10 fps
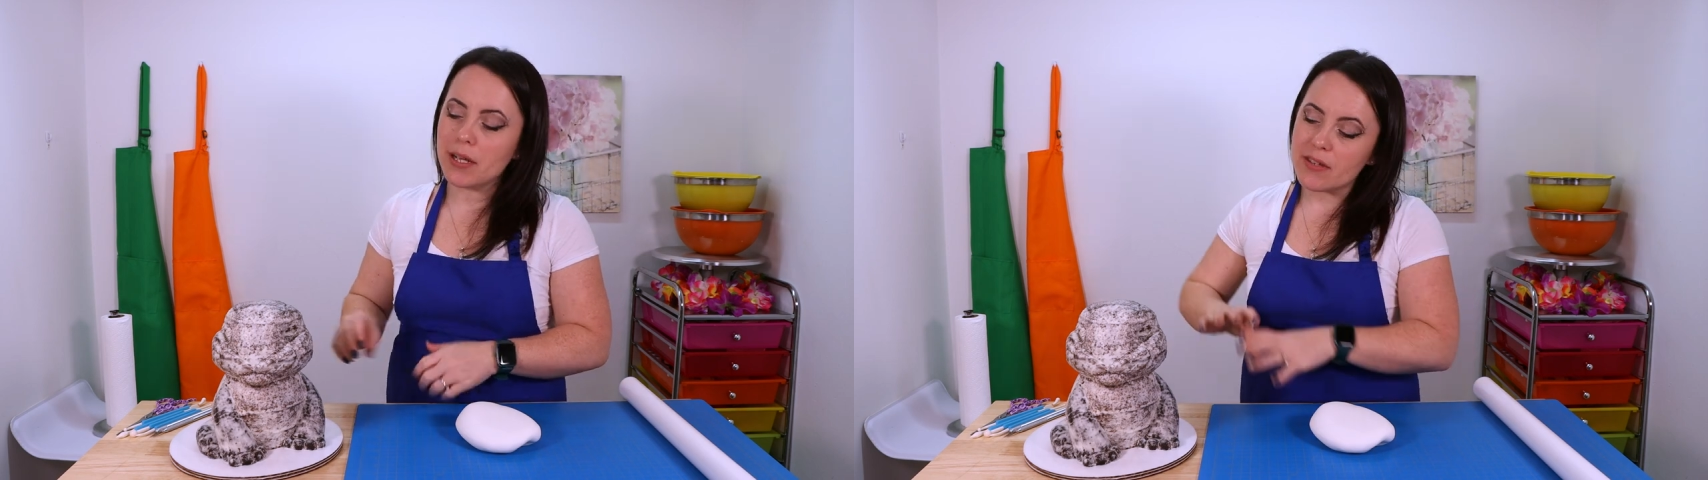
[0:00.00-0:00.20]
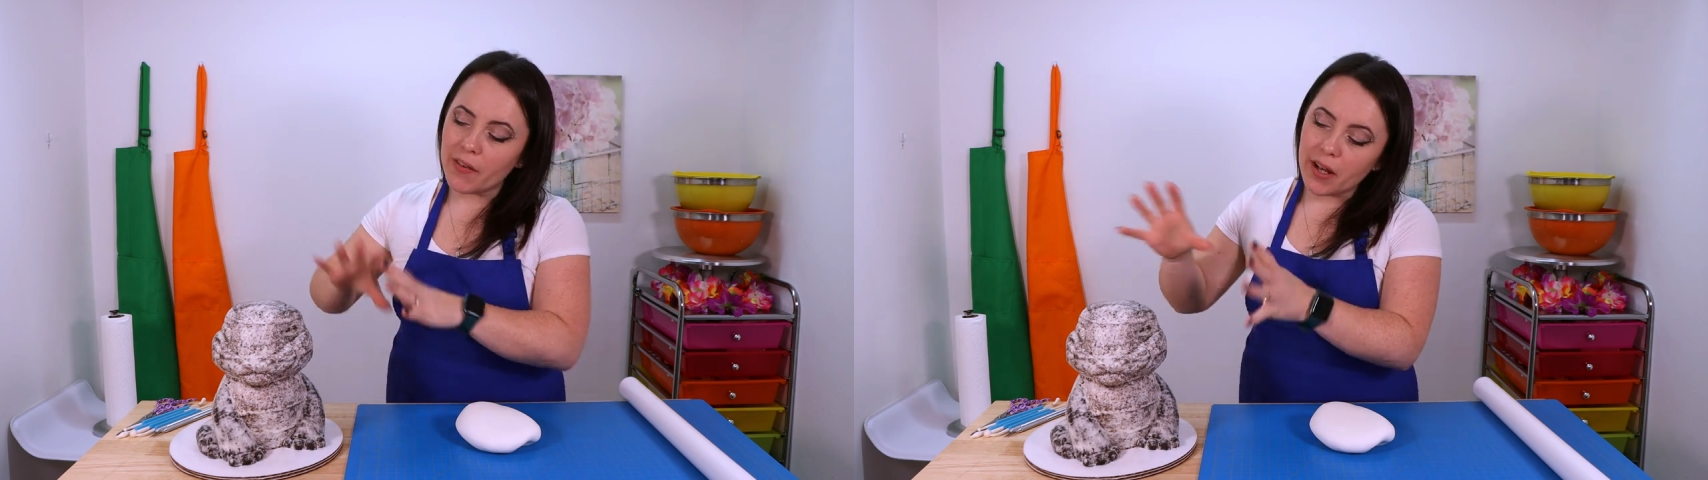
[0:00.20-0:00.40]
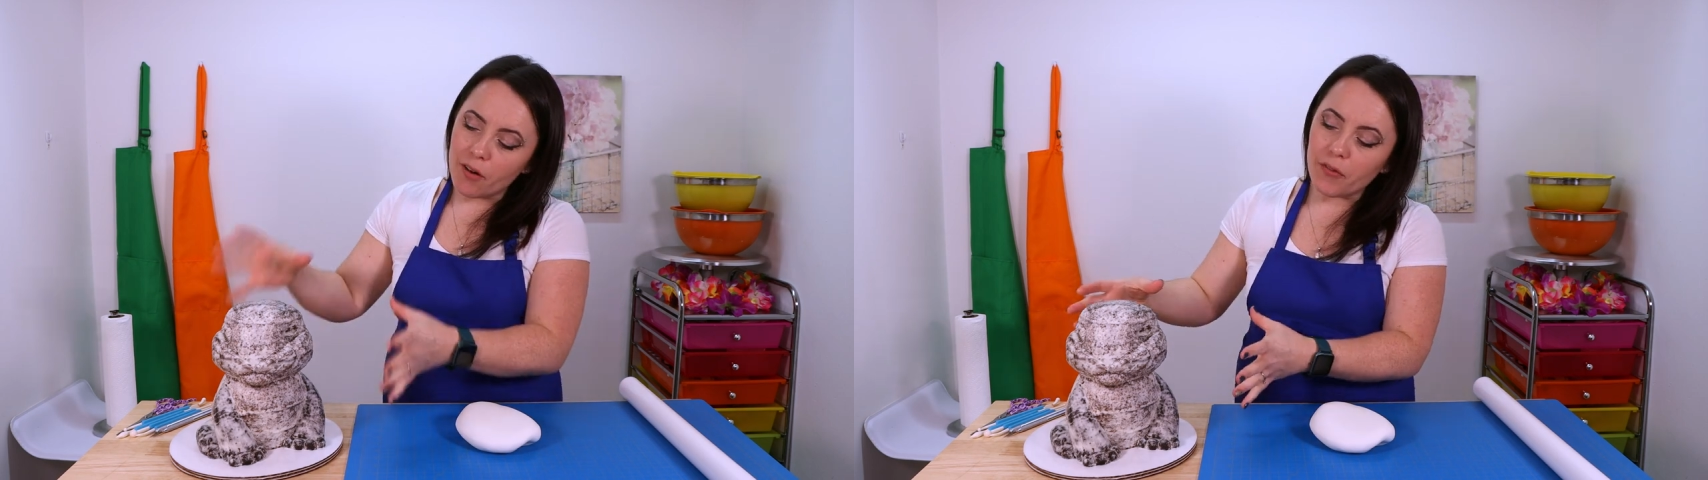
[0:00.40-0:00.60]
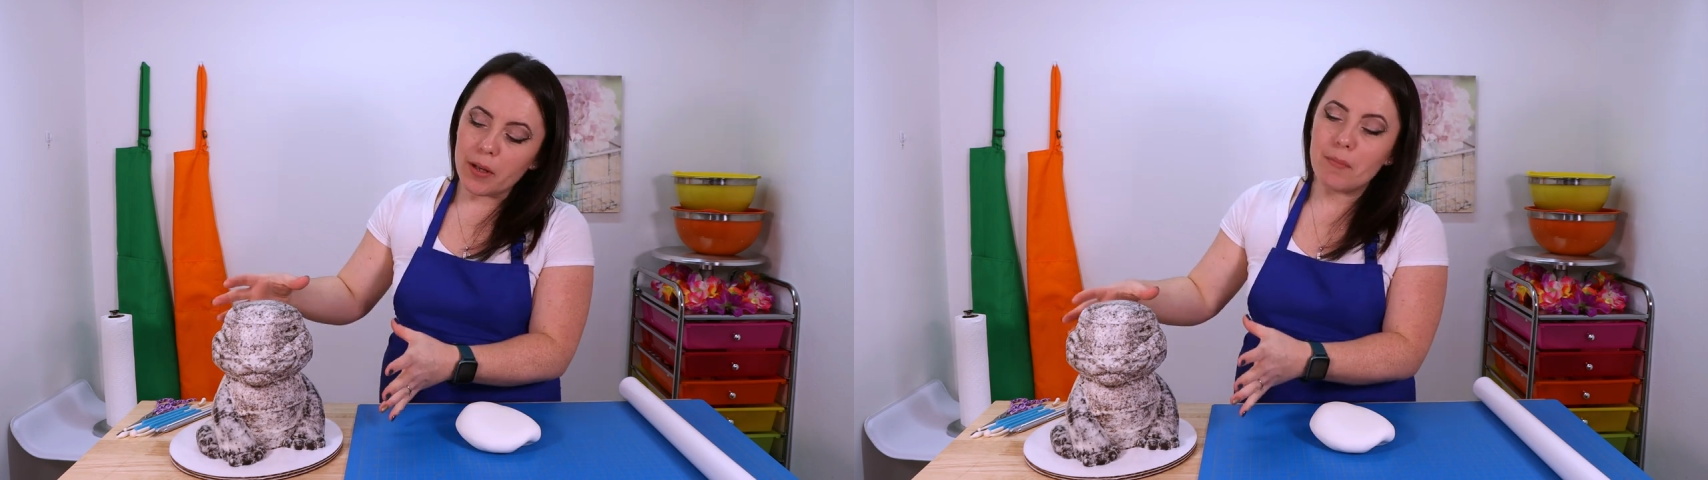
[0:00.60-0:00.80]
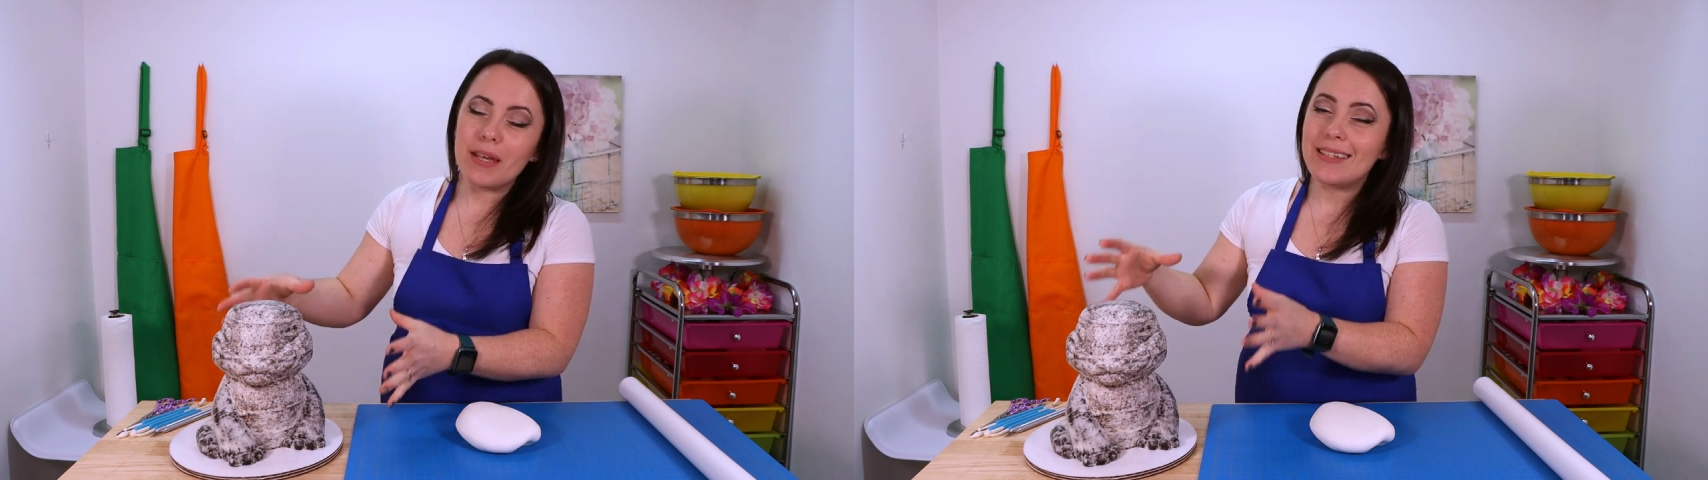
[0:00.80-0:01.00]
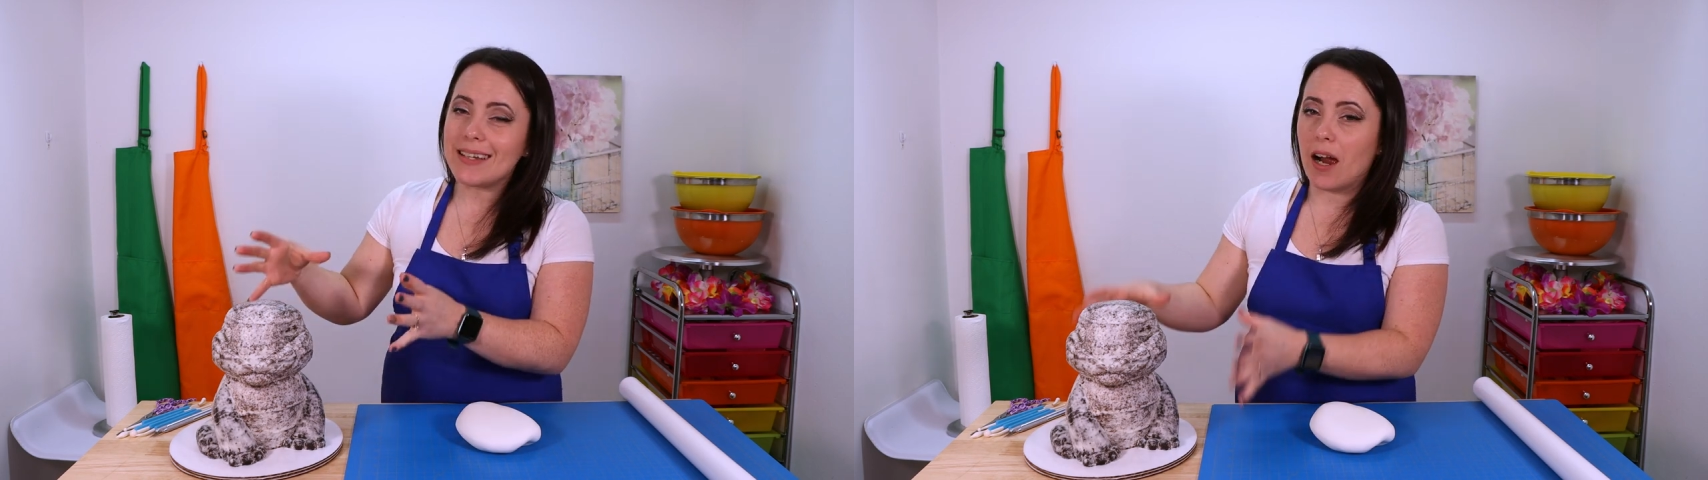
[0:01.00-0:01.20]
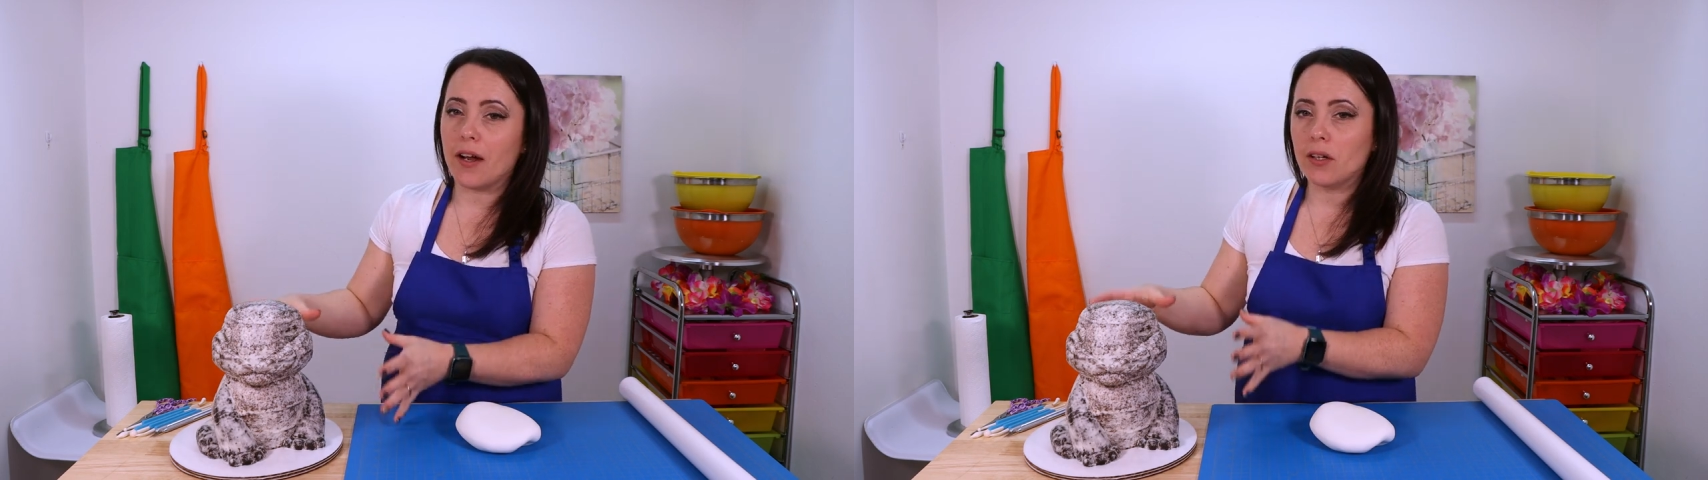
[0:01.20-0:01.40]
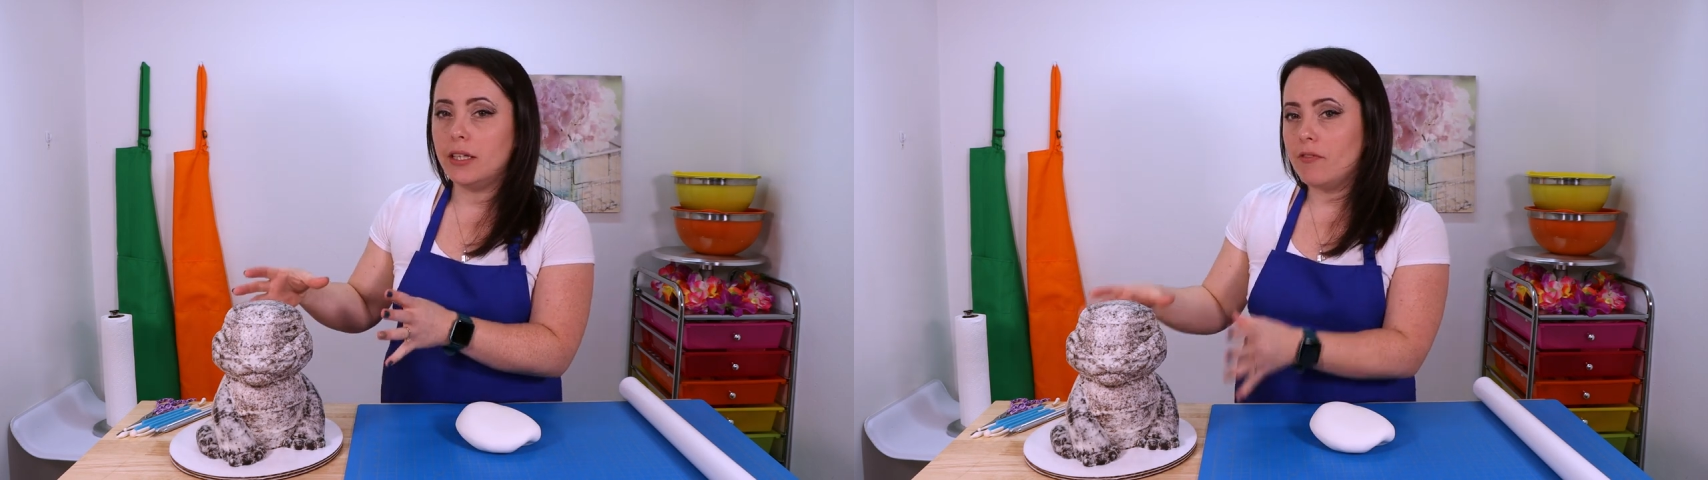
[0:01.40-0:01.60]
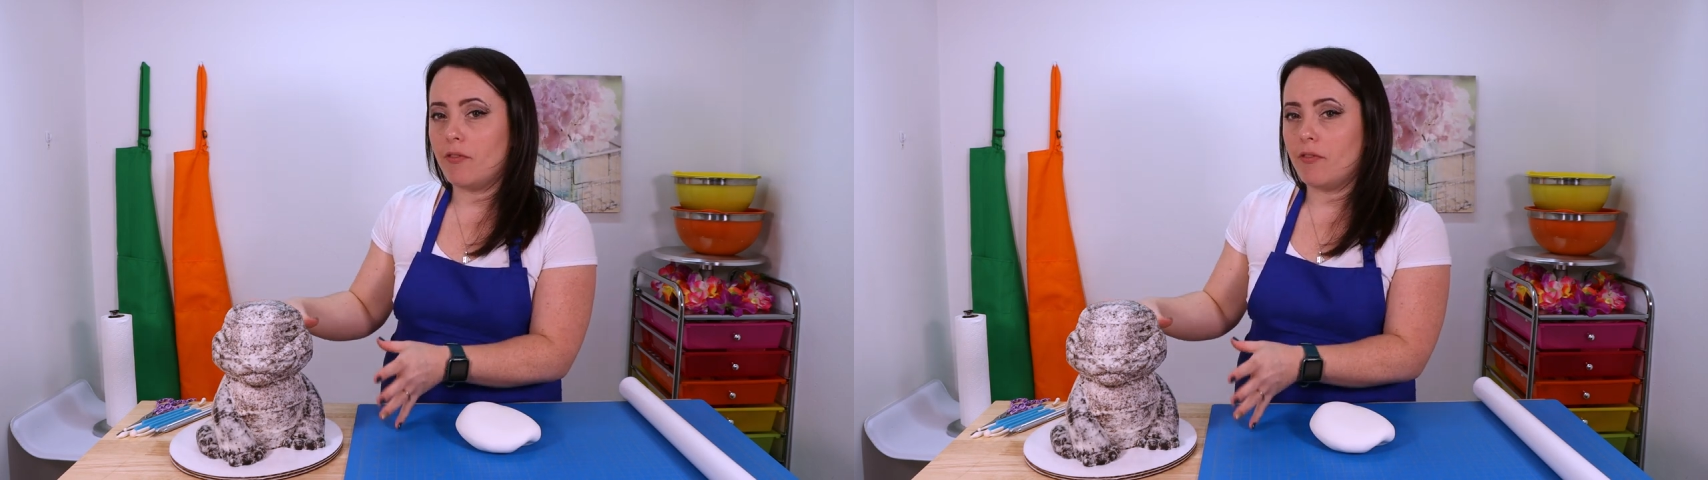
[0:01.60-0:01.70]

because if I cover him entirely